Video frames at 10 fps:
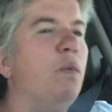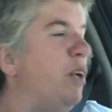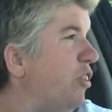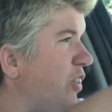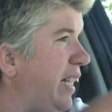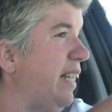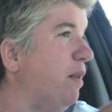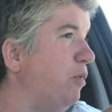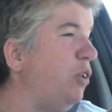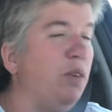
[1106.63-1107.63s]
we usually get
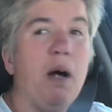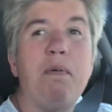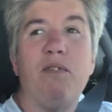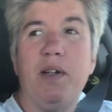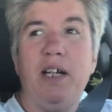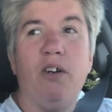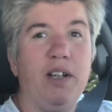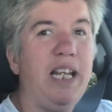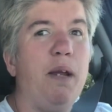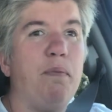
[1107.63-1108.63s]
them tuned up every year
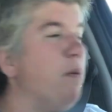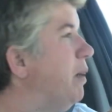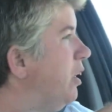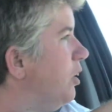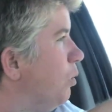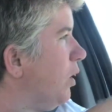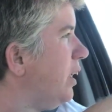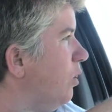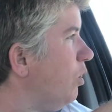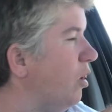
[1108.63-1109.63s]
to keep them in good
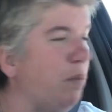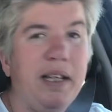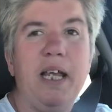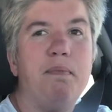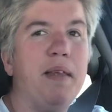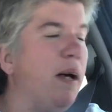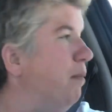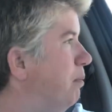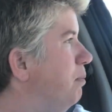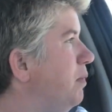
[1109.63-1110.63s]
working order, and we keep
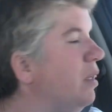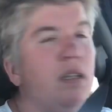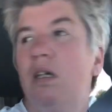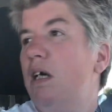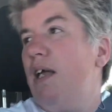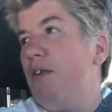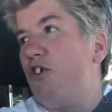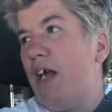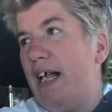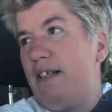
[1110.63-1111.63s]
them in the
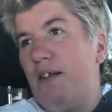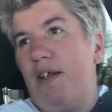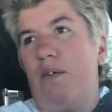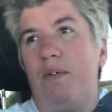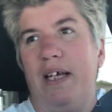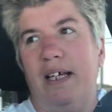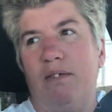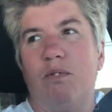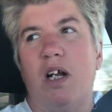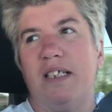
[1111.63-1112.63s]
shed so they don't
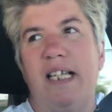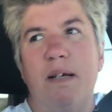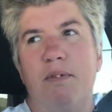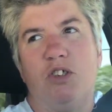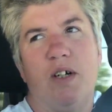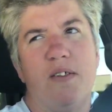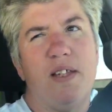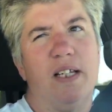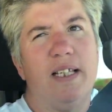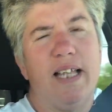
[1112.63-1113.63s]
get rust damage or
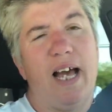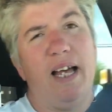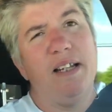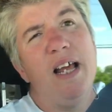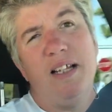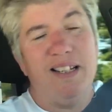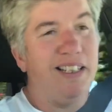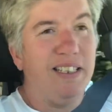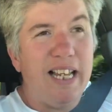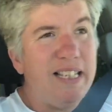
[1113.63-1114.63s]
anything like that. And
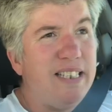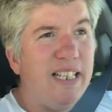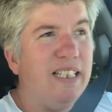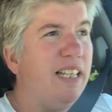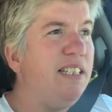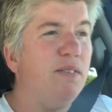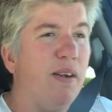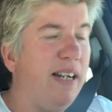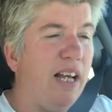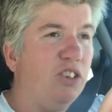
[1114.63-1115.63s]
like Lacey
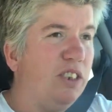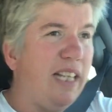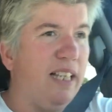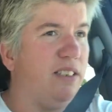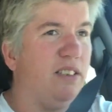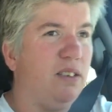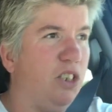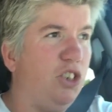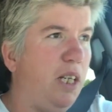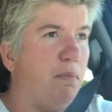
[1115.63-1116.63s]
right now just has
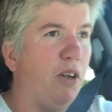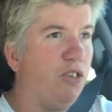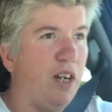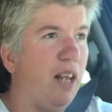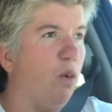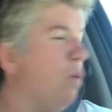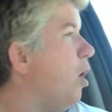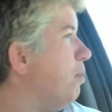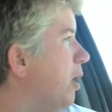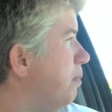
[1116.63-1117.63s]
the cheap $100
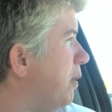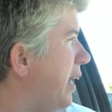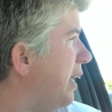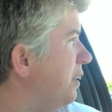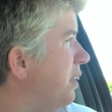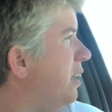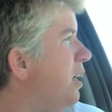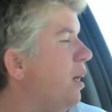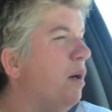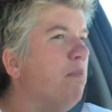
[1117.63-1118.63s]
Walmart brand
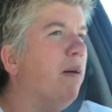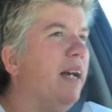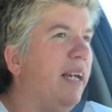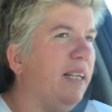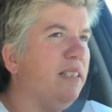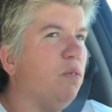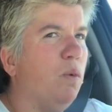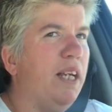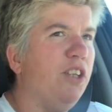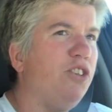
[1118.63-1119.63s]
bikes,
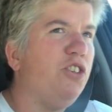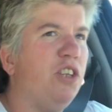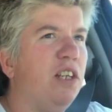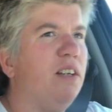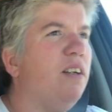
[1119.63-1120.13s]
which,